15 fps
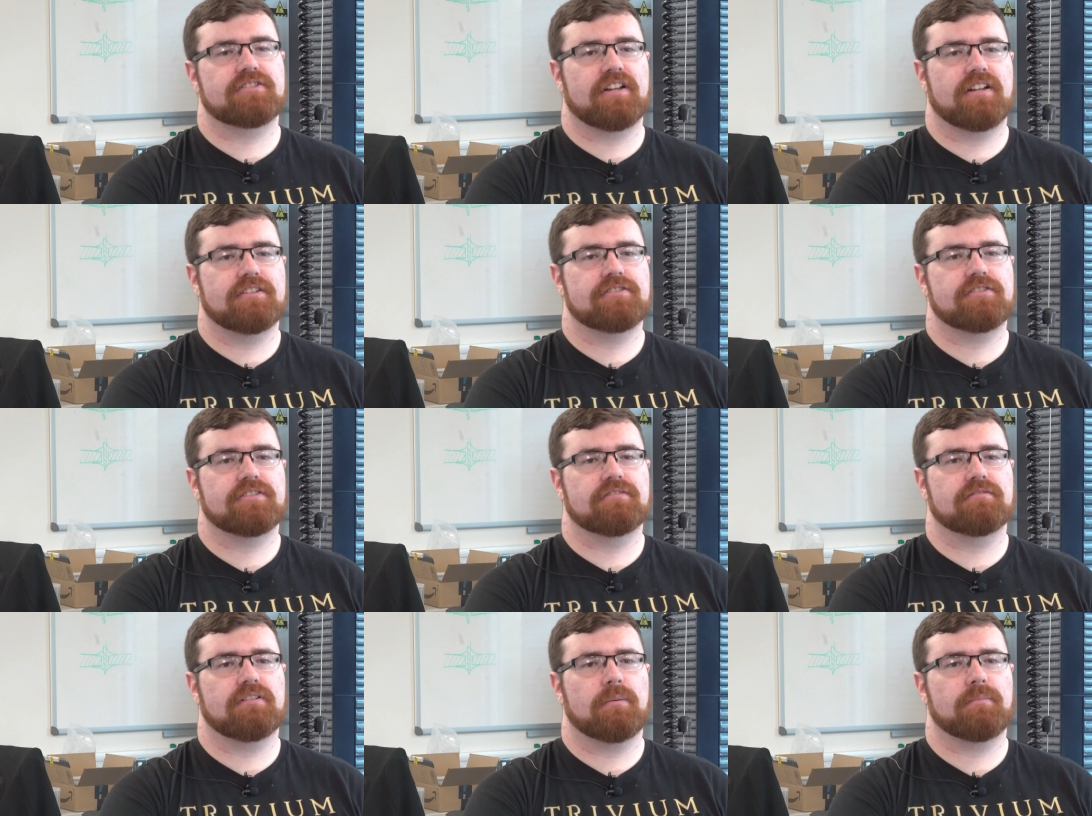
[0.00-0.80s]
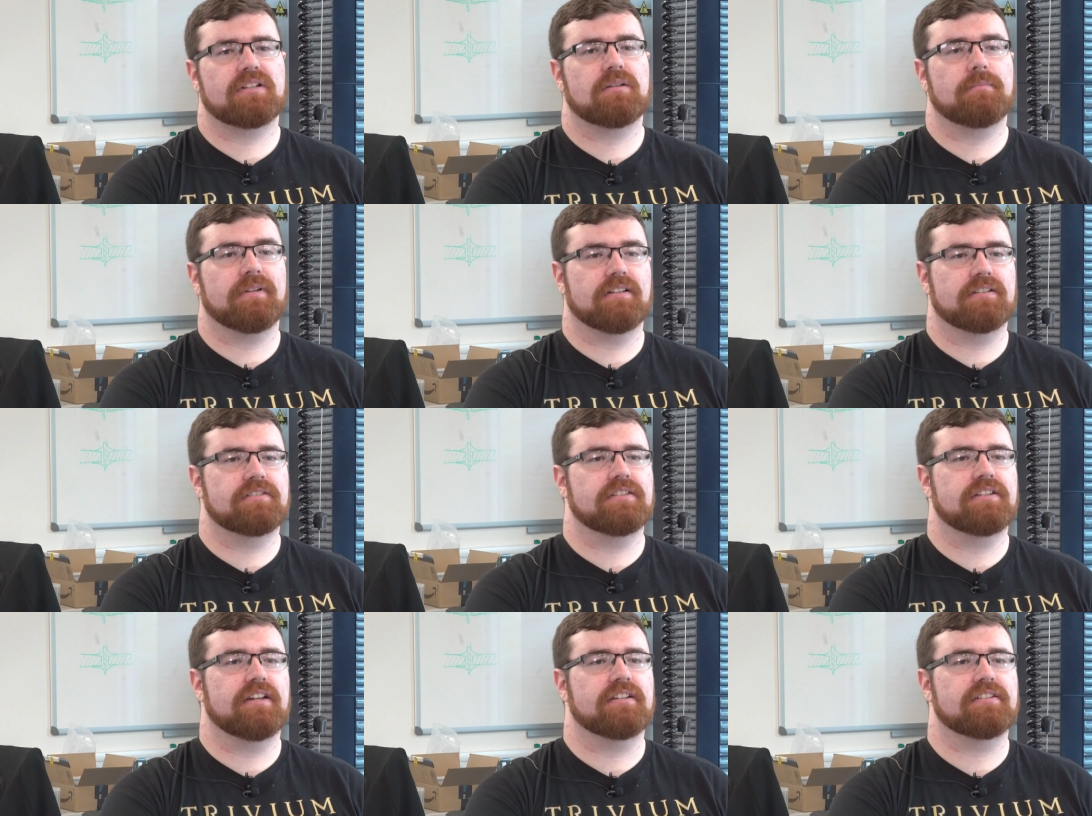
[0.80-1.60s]
challenges in
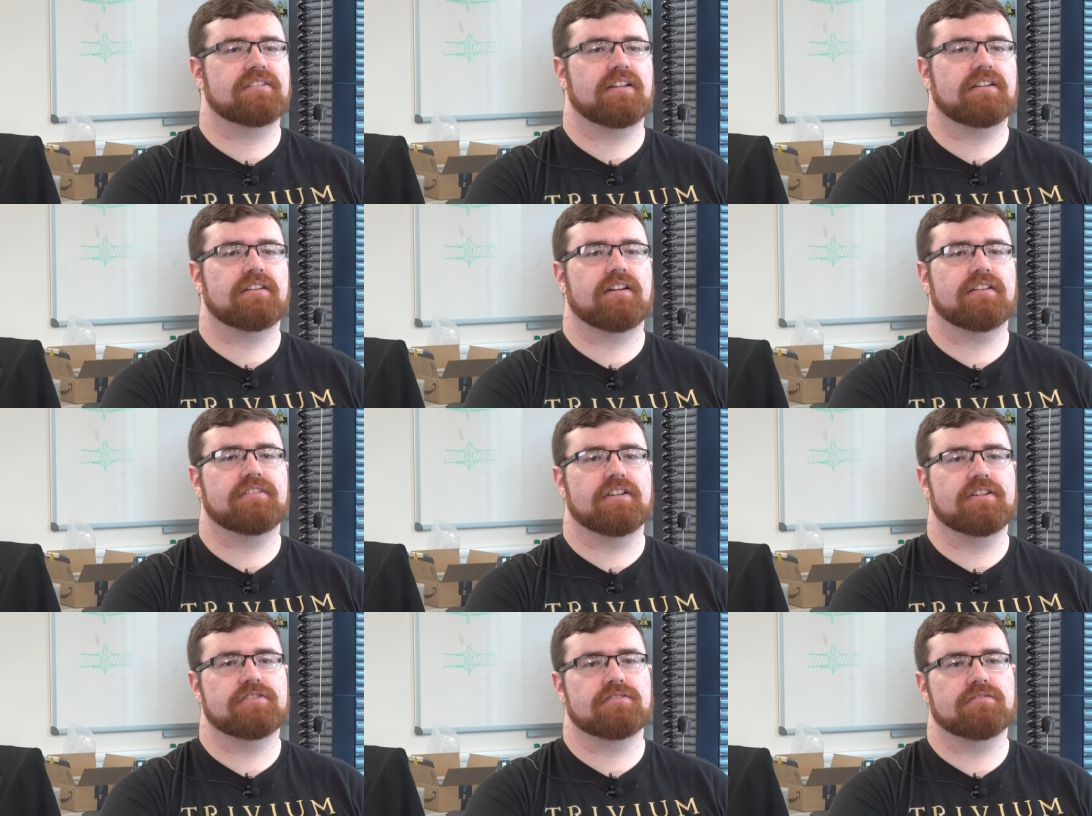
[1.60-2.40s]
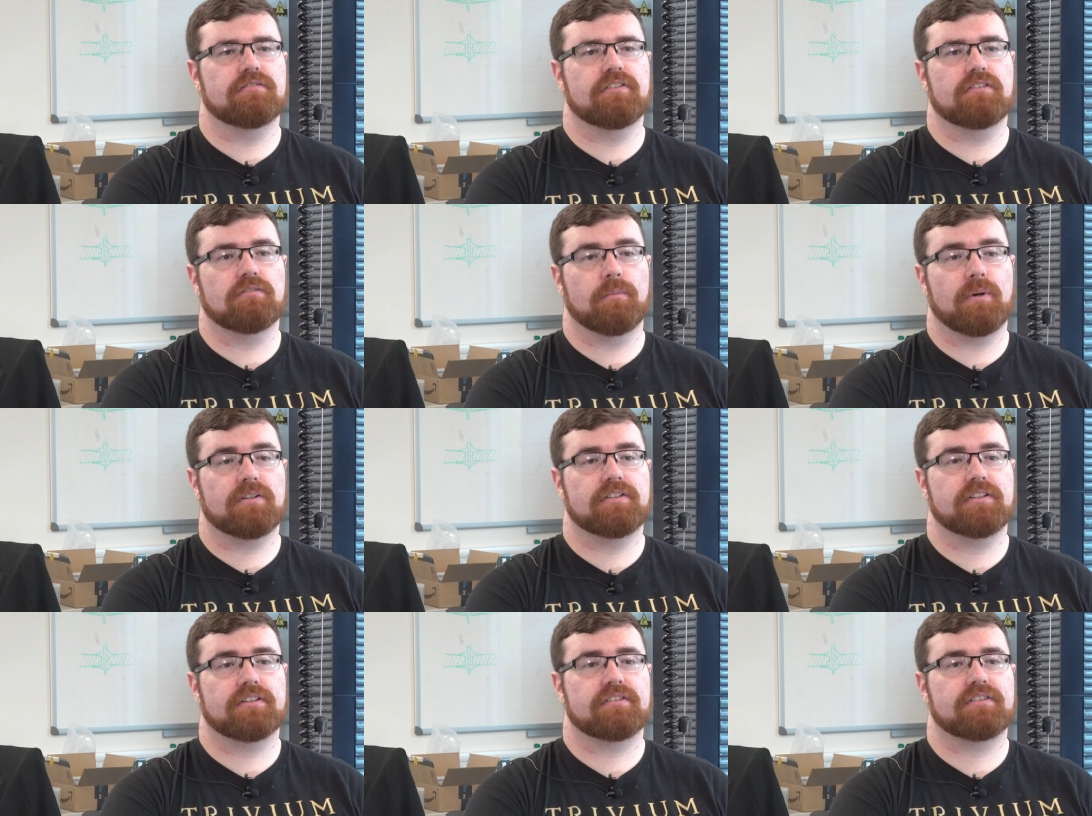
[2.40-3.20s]
replicability and standardization within
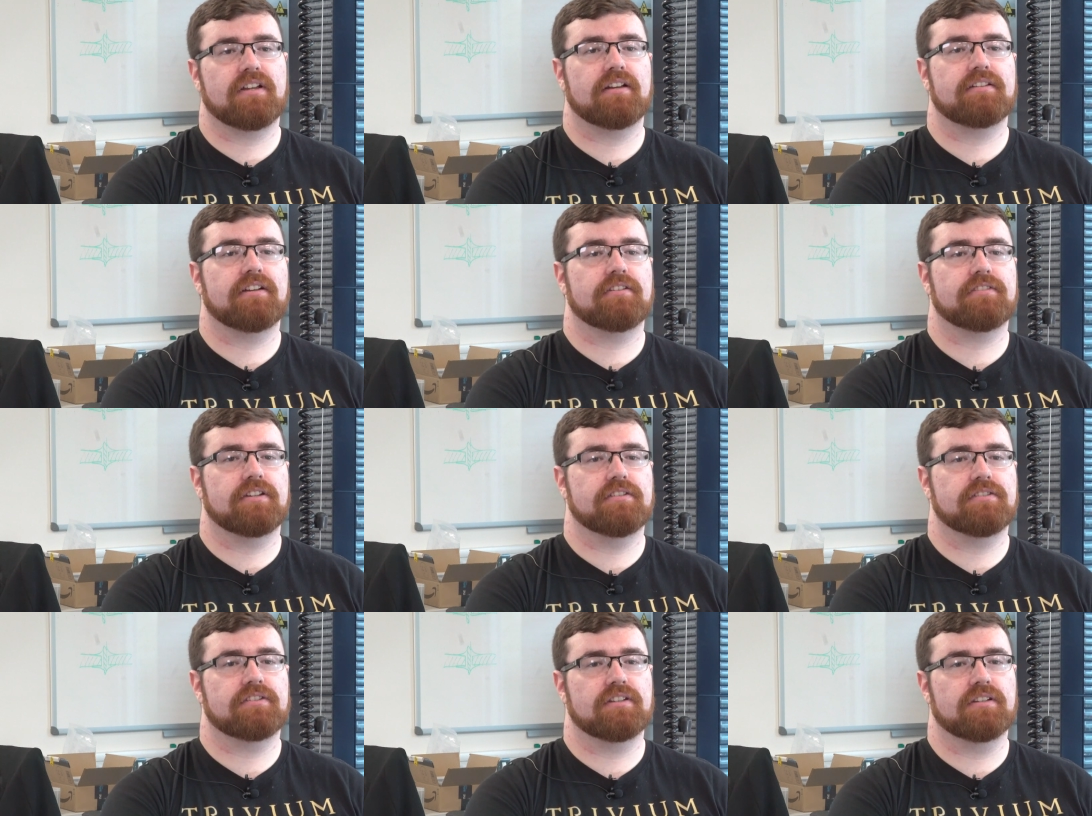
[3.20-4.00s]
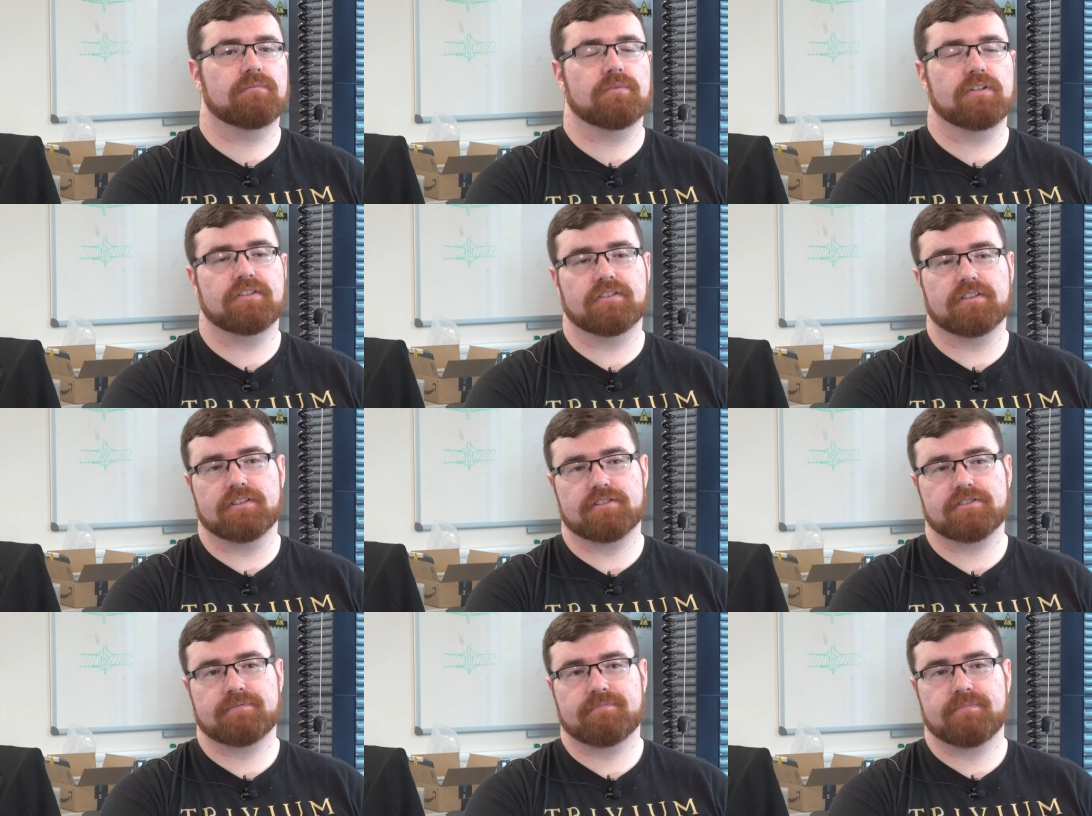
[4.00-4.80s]
robotics, tactile sensing, and research.